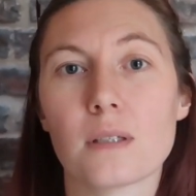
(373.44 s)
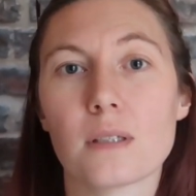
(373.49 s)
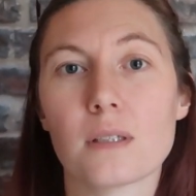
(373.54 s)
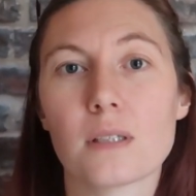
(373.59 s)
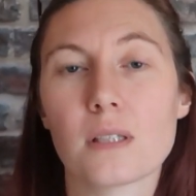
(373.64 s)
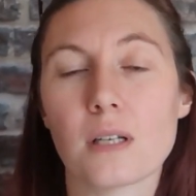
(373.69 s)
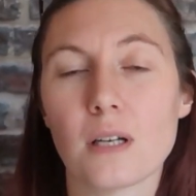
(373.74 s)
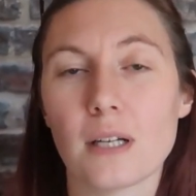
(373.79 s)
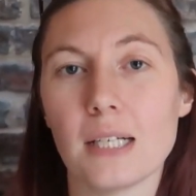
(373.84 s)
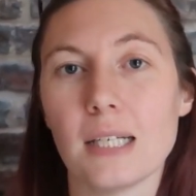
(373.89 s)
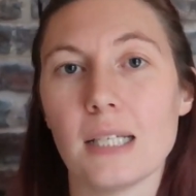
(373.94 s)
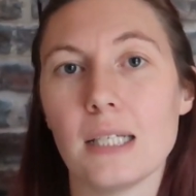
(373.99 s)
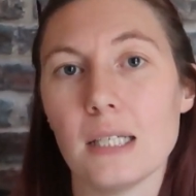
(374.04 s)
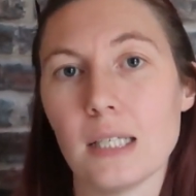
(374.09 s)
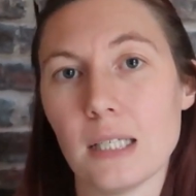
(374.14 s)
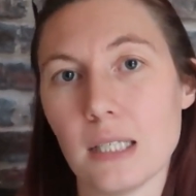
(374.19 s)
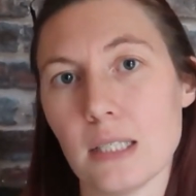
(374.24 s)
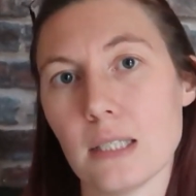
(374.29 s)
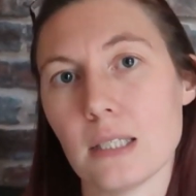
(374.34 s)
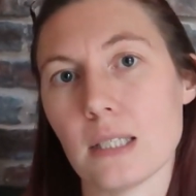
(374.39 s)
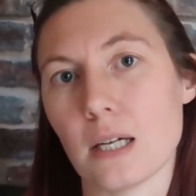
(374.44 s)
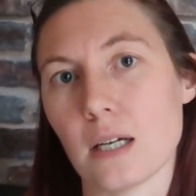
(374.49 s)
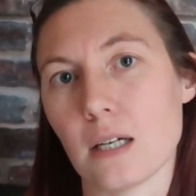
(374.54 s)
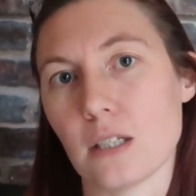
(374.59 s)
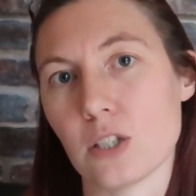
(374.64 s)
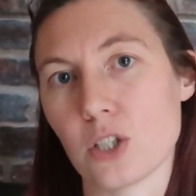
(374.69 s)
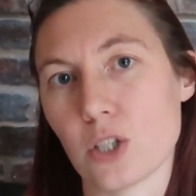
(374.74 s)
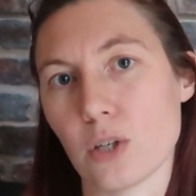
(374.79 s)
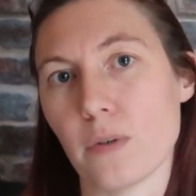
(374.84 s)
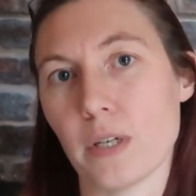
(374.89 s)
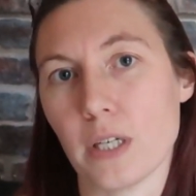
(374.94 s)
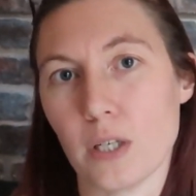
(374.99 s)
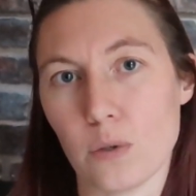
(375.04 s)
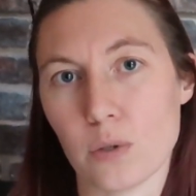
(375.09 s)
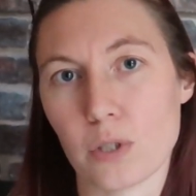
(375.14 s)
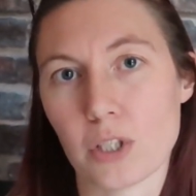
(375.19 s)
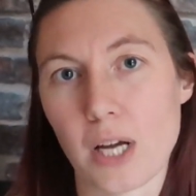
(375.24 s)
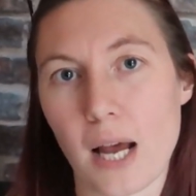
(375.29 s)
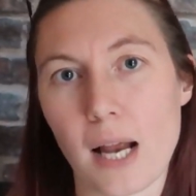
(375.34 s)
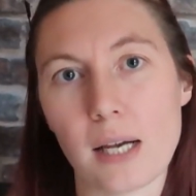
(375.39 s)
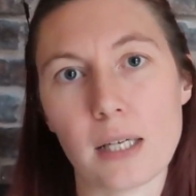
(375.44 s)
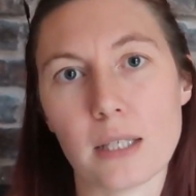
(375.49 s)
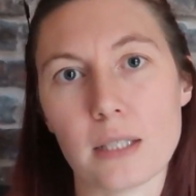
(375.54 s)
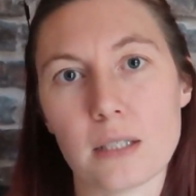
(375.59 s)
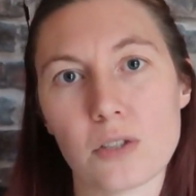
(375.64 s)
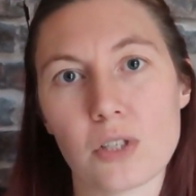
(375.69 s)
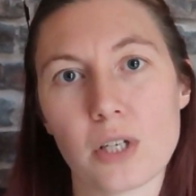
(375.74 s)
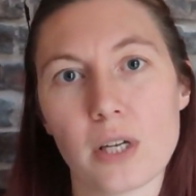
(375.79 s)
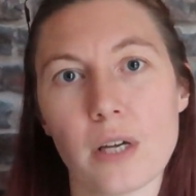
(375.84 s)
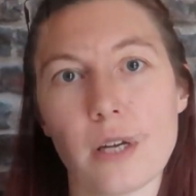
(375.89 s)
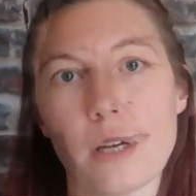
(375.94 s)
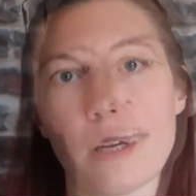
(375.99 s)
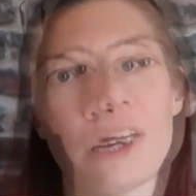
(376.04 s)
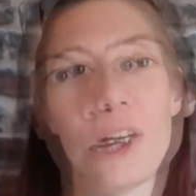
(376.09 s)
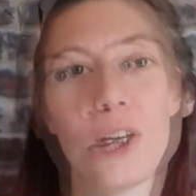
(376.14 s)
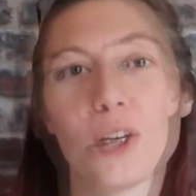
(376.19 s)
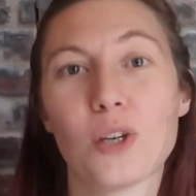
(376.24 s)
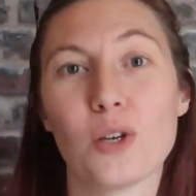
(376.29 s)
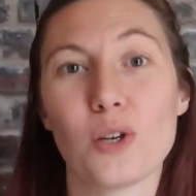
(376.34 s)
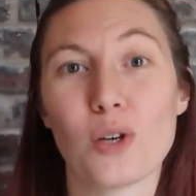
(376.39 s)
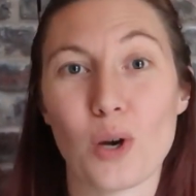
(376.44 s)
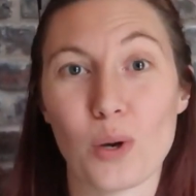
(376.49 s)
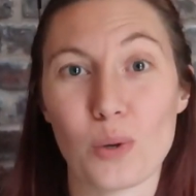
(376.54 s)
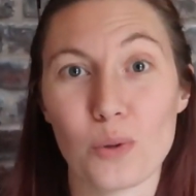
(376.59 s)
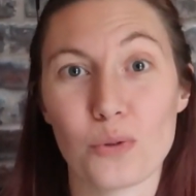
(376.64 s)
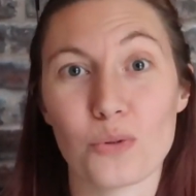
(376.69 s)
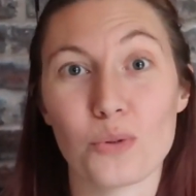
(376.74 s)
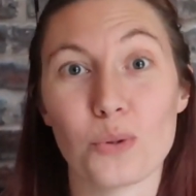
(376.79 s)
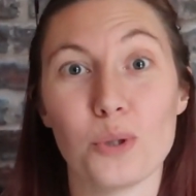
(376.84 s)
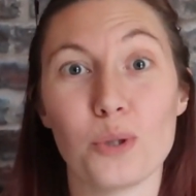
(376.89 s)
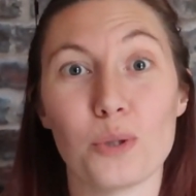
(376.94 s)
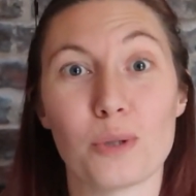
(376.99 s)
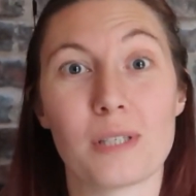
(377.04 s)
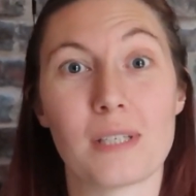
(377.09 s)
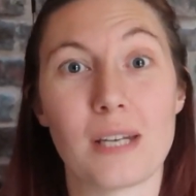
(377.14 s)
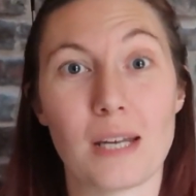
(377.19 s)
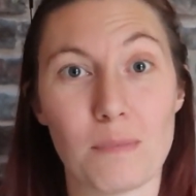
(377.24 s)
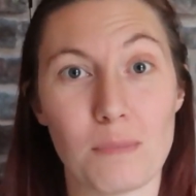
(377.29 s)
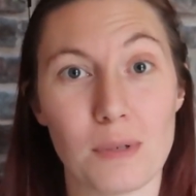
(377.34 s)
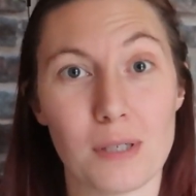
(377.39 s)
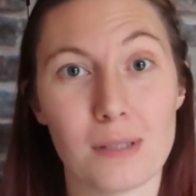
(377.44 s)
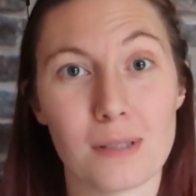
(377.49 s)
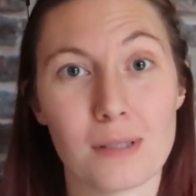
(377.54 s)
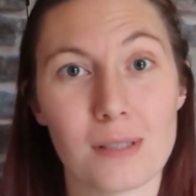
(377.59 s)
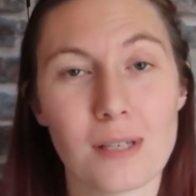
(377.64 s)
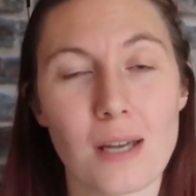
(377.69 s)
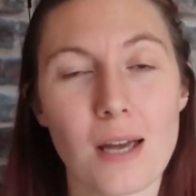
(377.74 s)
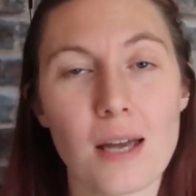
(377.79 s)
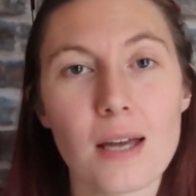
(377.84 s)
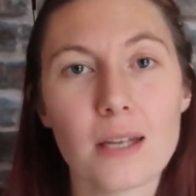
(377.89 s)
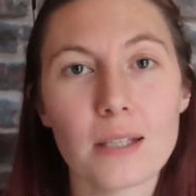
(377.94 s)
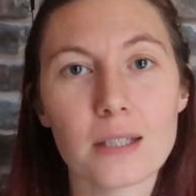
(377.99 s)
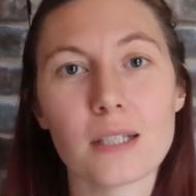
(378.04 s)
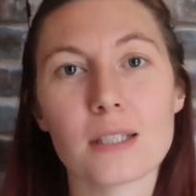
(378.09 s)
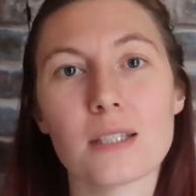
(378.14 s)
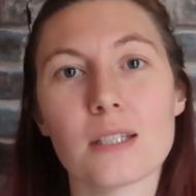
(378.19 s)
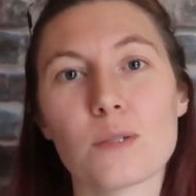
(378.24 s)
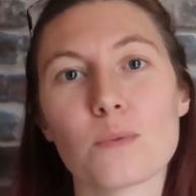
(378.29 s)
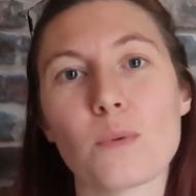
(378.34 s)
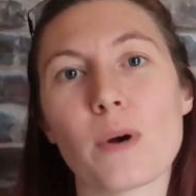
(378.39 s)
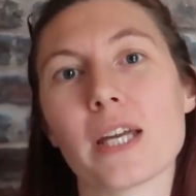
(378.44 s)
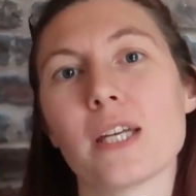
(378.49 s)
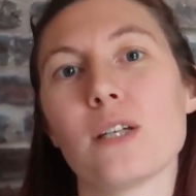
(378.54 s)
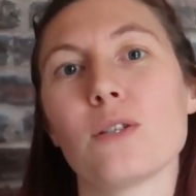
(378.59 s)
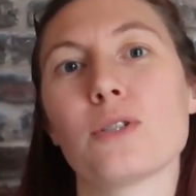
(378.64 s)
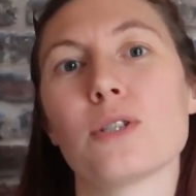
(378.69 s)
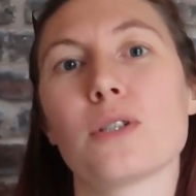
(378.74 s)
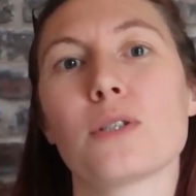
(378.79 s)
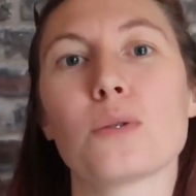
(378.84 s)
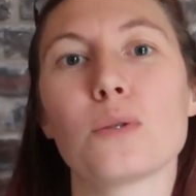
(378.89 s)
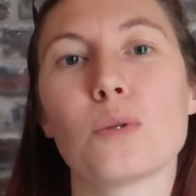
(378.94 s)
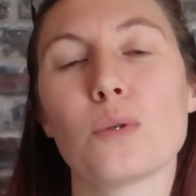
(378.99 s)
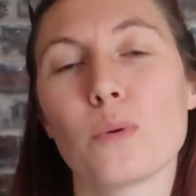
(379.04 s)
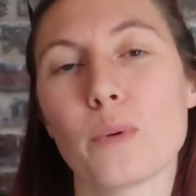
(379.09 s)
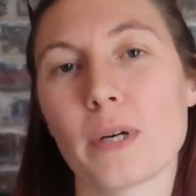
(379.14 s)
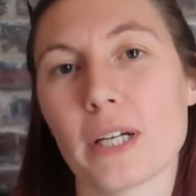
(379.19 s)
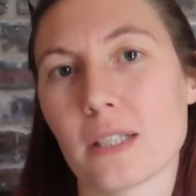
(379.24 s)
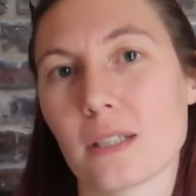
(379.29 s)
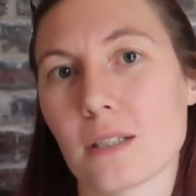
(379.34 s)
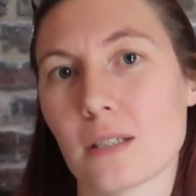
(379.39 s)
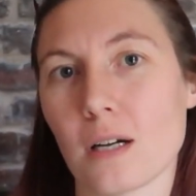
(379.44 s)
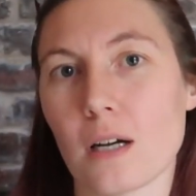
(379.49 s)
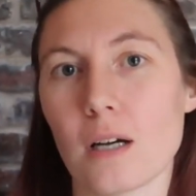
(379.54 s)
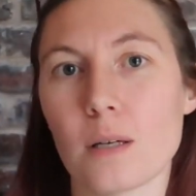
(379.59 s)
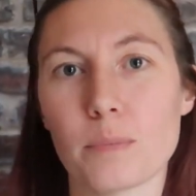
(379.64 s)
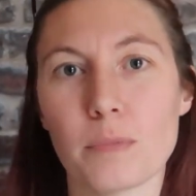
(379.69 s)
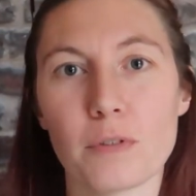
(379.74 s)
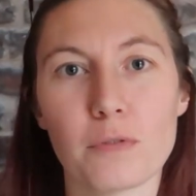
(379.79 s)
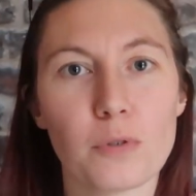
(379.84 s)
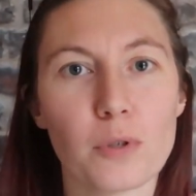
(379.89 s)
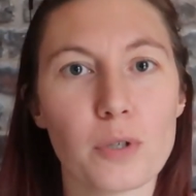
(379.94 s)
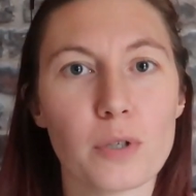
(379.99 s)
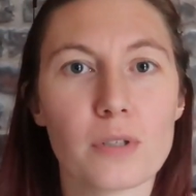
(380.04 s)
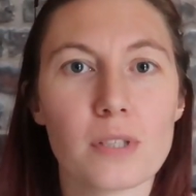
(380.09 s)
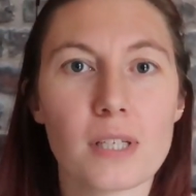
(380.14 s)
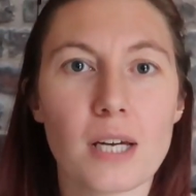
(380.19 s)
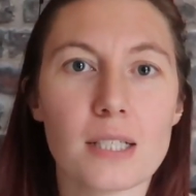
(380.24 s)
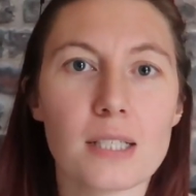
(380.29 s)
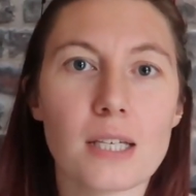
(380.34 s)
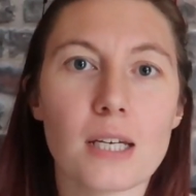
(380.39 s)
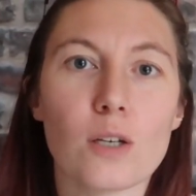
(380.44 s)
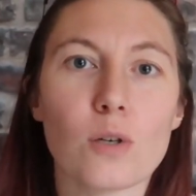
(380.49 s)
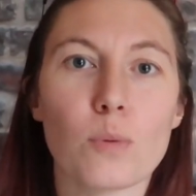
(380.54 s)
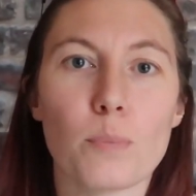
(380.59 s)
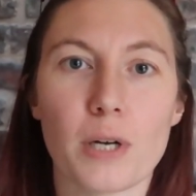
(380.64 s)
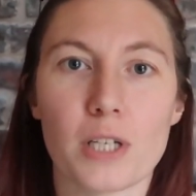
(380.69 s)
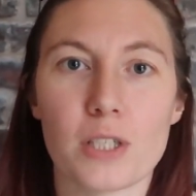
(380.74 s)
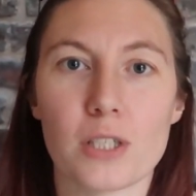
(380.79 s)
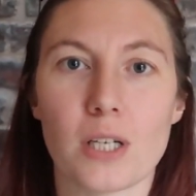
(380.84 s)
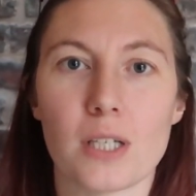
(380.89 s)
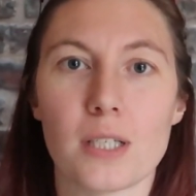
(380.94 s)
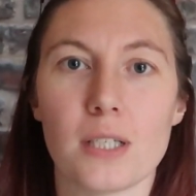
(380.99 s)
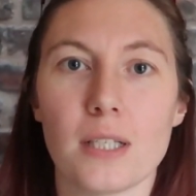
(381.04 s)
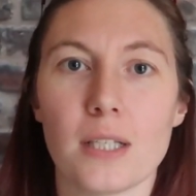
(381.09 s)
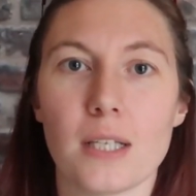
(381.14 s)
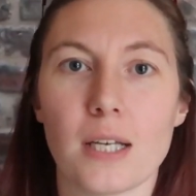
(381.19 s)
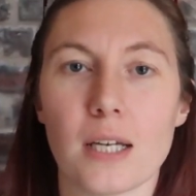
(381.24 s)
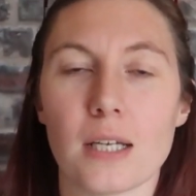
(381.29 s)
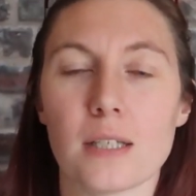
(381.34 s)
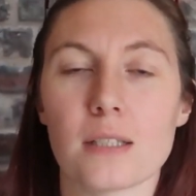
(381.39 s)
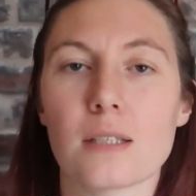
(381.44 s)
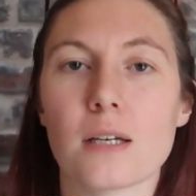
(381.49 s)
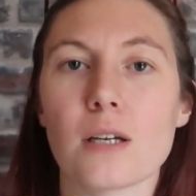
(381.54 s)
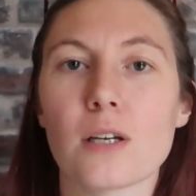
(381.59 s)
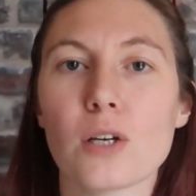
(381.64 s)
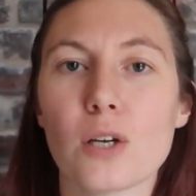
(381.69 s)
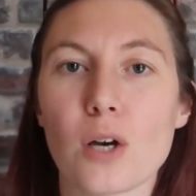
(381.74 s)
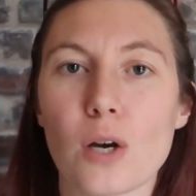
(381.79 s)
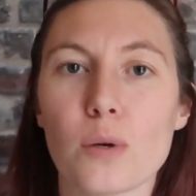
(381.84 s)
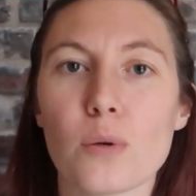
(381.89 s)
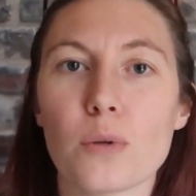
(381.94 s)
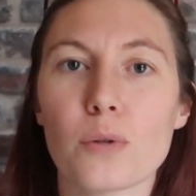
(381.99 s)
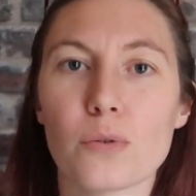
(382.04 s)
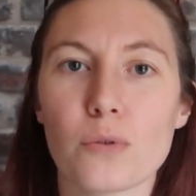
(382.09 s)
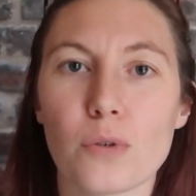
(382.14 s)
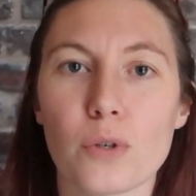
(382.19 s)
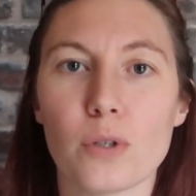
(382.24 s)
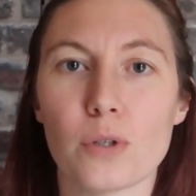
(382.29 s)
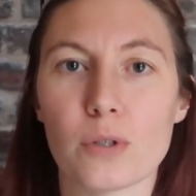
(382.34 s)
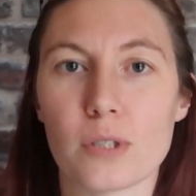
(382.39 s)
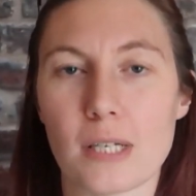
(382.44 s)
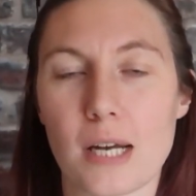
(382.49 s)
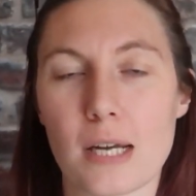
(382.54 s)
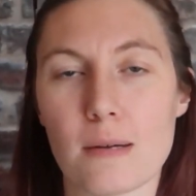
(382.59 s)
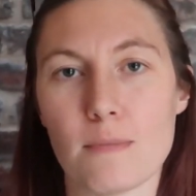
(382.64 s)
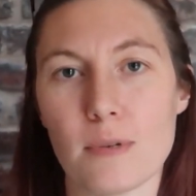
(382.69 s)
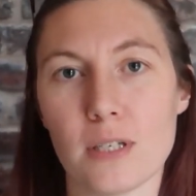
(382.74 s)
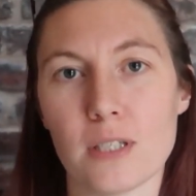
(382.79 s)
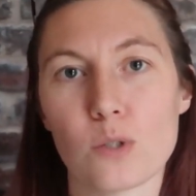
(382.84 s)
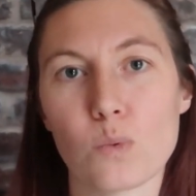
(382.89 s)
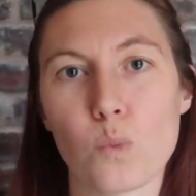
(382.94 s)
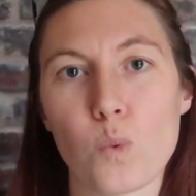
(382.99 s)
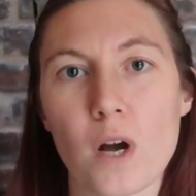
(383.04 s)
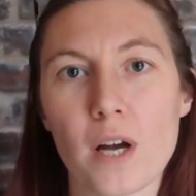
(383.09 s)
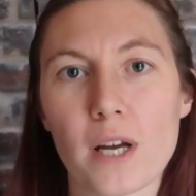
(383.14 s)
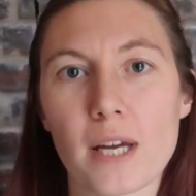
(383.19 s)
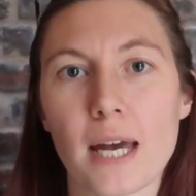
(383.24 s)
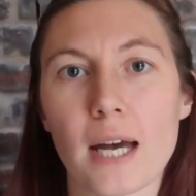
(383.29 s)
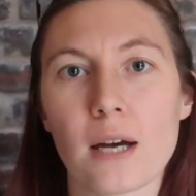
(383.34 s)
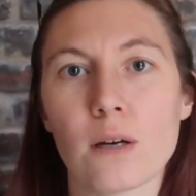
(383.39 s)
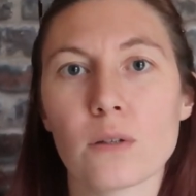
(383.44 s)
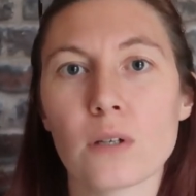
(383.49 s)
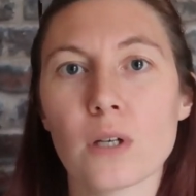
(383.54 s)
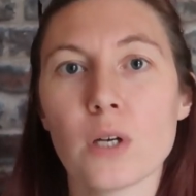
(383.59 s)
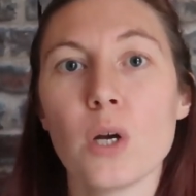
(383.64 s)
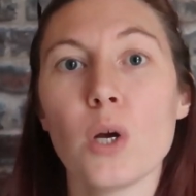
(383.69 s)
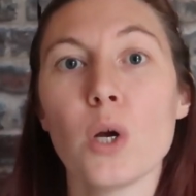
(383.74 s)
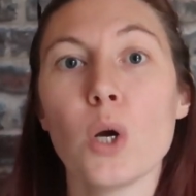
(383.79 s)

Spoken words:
slightly easier during your challenge. Go through your statements. This is where you should always start before you're setting your budget and things. Go through your statements, work out